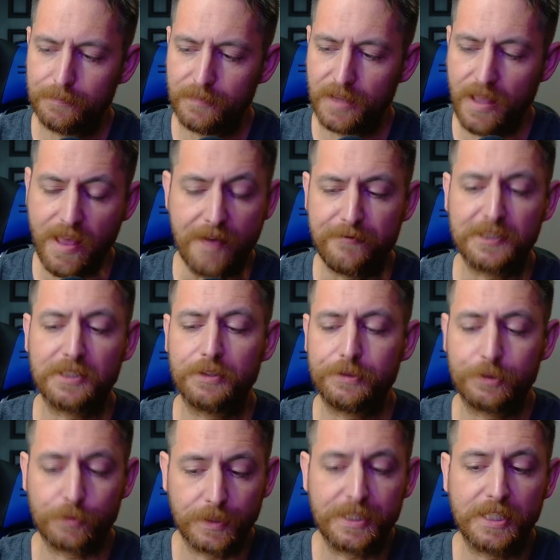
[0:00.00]
If it's a
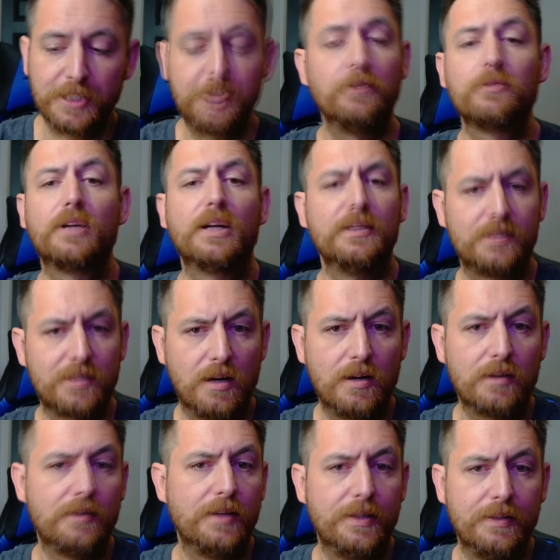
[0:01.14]
traditional gun
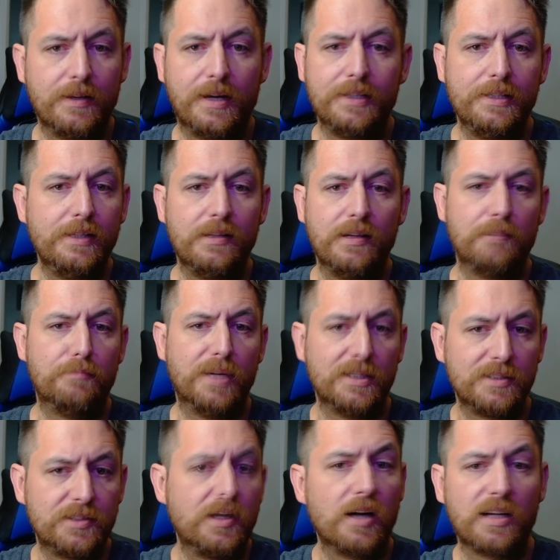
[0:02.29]
stock, then I need a
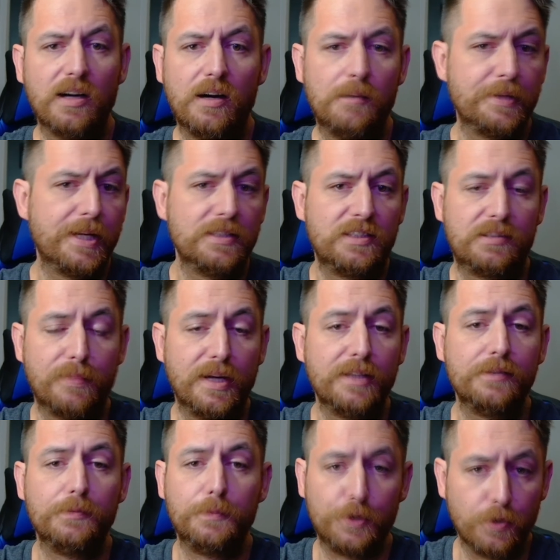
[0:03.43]
butt stock up against my
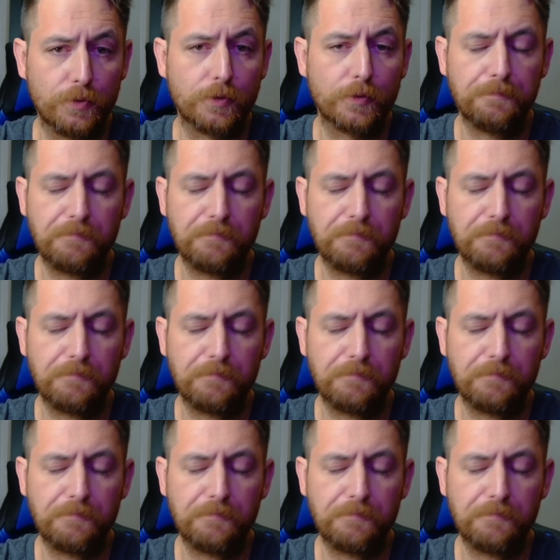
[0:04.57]
shoulder.